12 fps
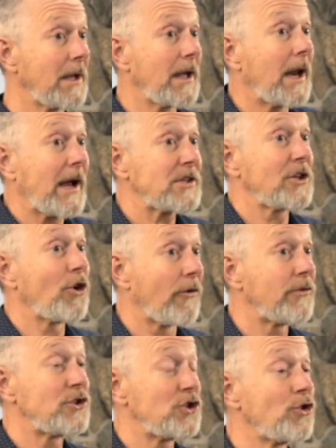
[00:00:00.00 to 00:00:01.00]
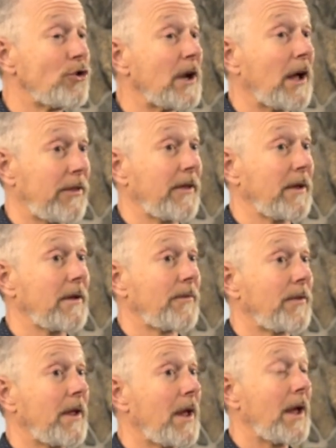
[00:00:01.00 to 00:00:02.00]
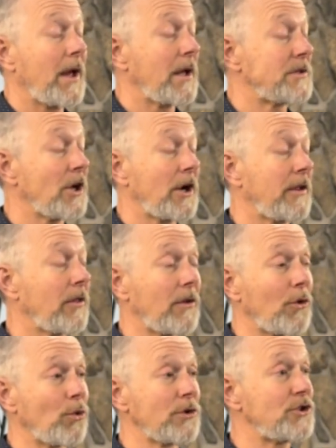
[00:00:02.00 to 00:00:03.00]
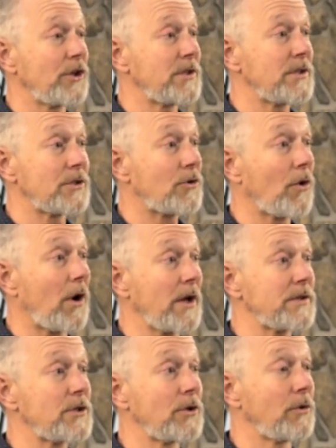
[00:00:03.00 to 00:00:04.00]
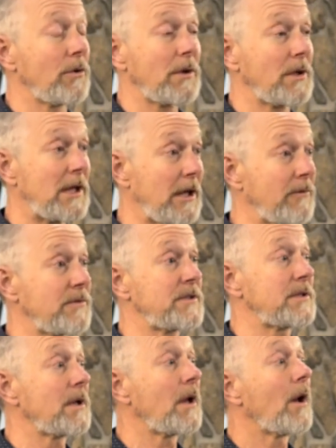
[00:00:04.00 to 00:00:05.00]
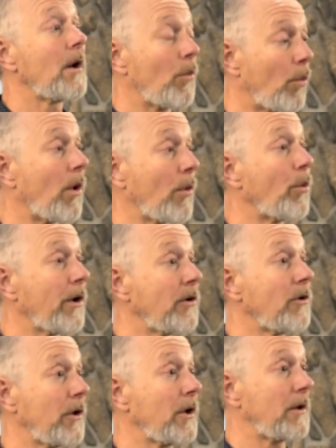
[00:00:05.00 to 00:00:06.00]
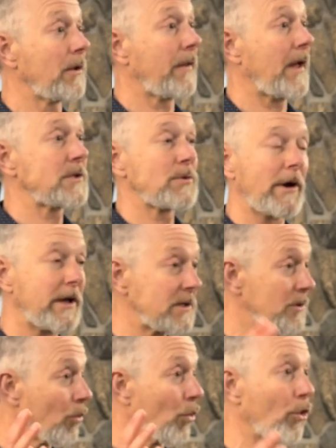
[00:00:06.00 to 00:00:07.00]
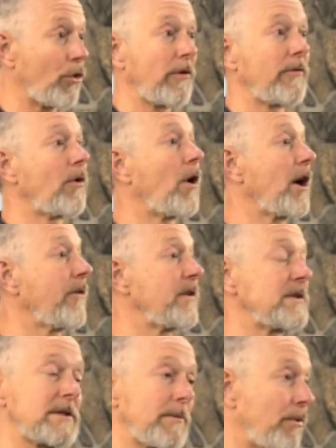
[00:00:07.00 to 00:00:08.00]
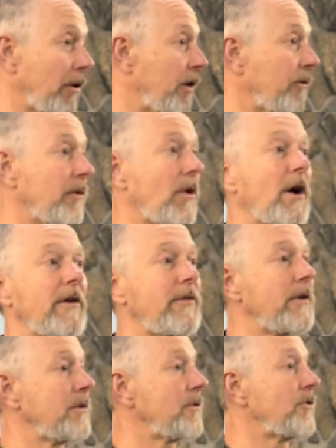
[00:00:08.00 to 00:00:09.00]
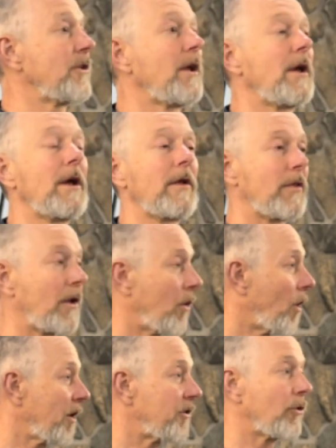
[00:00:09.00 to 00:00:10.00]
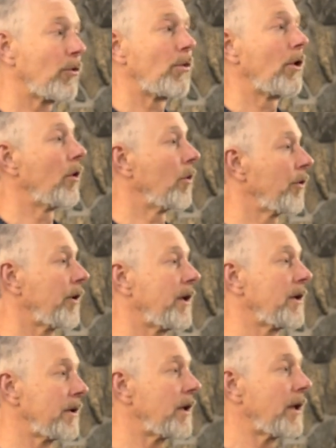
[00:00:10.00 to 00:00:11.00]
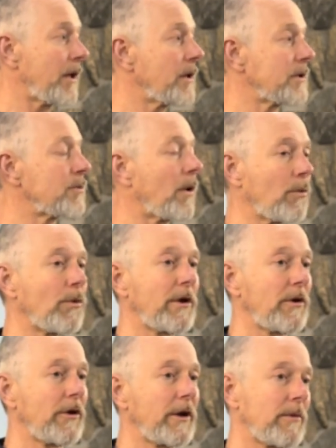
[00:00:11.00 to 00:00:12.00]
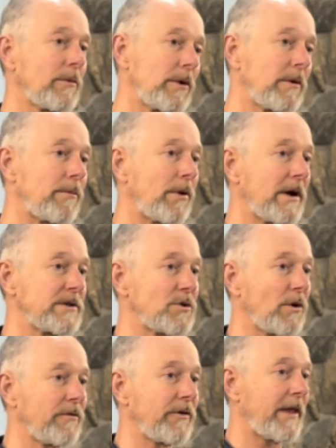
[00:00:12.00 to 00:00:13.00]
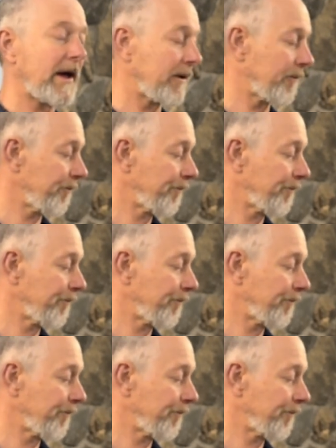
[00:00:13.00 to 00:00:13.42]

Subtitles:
It actually offers you nothing. It's only the Lord Jesus Christ who gives what we need. And that's why he's the water of life, he's the bread of life, he's the light of the world. He is what we need, and we can praise God for that.